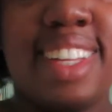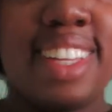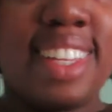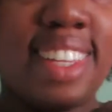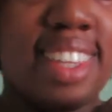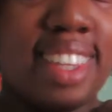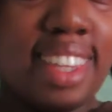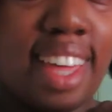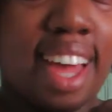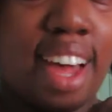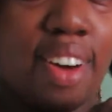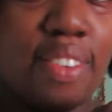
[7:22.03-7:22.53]

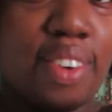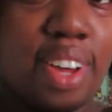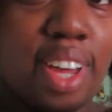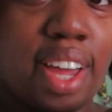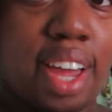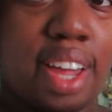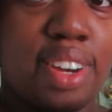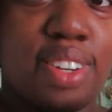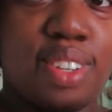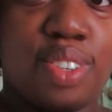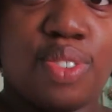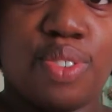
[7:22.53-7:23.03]
That way
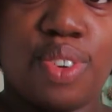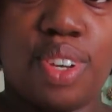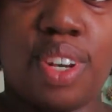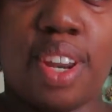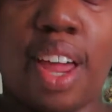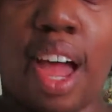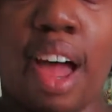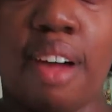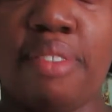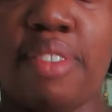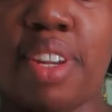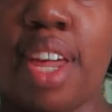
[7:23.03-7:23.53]
I just wouldn't
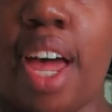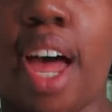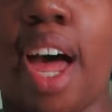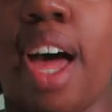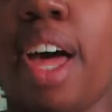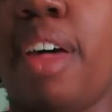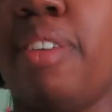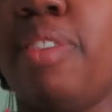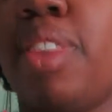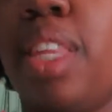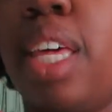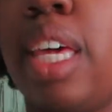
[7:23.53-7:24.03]
have
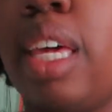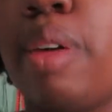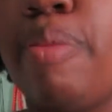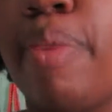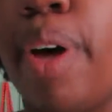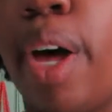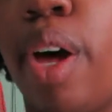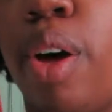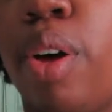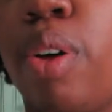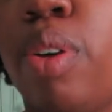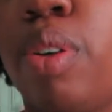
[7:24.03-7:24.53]
to think
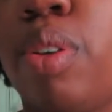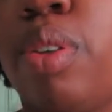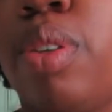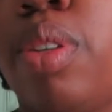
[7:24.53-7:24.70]
about